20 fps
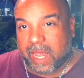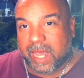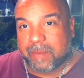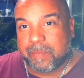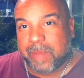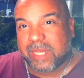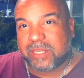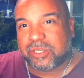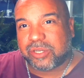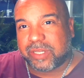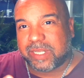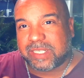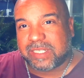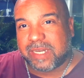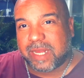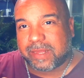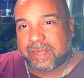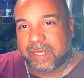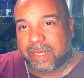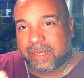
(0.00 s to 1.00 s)
and make sure
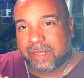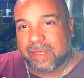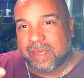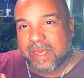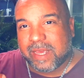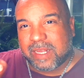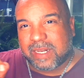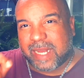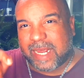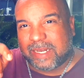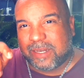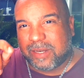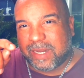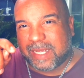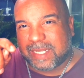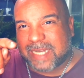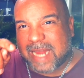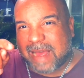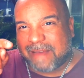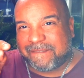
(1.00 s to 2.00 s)
there's nothing, like
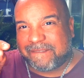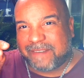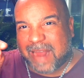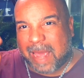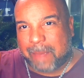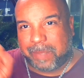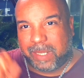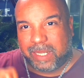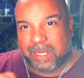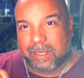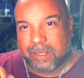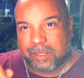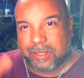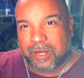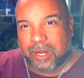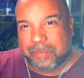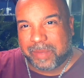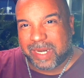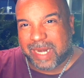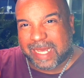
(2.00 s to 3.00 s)
it's not flappy,
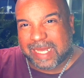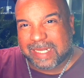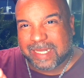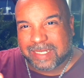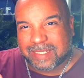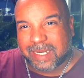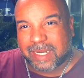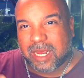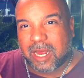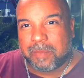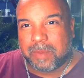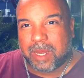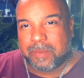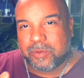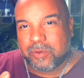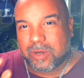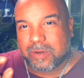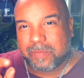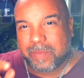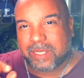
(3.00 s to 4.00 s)
you know what I mean, like it doesn't come
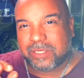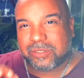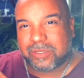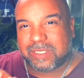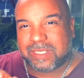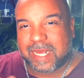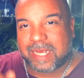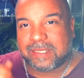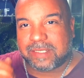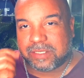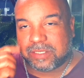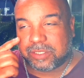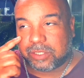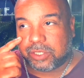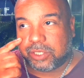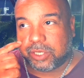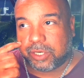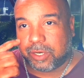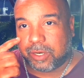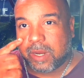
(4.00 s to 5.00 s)
up. You want to make sure it's nice and
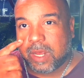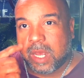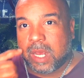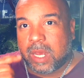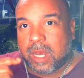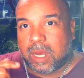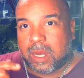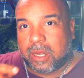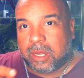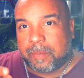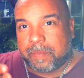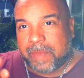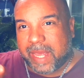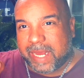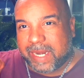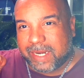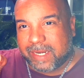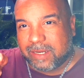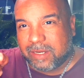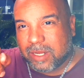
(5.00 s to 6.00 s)
secure,
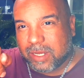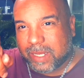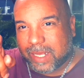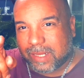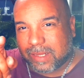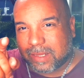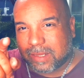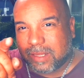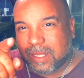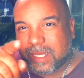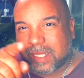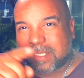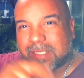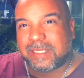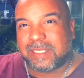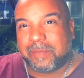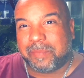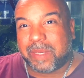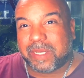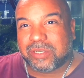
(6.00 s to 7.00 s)
and then look at
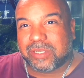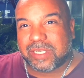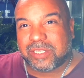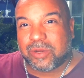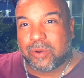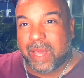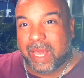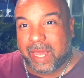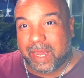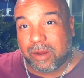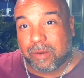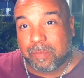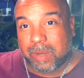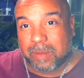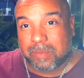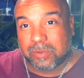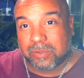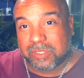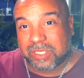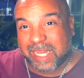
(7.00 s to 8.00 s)
the seam, make sure there's no air
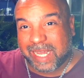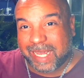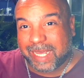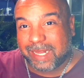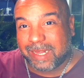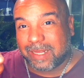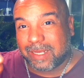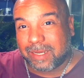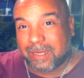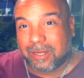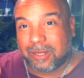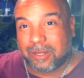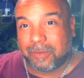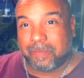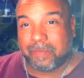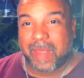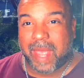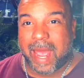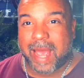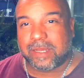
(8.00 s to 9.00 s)
bubbles in the
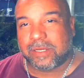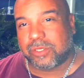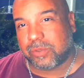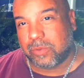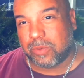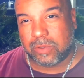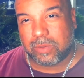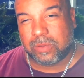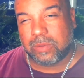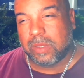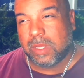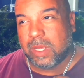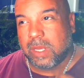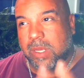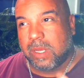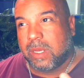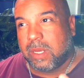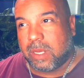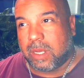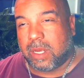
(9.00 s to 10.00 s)
actual
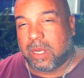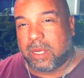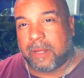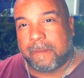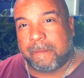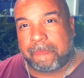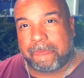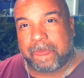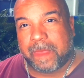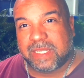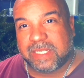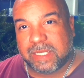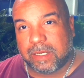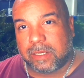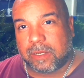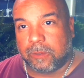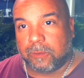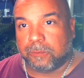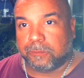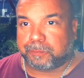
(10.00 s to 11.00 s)

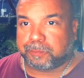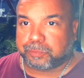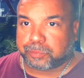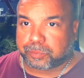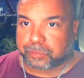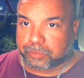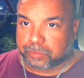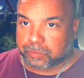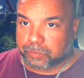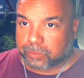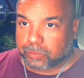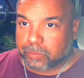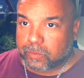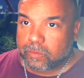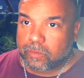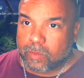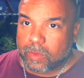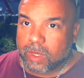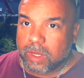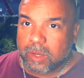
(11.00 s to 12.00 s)
silicone,
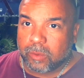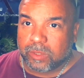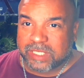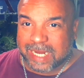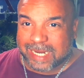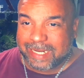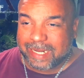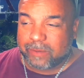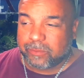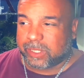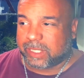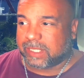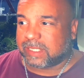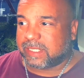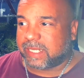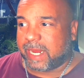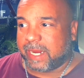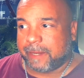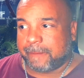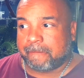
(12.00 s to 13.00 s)
which I did with
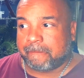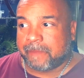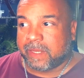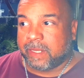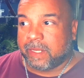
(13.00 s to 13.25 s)
this tank.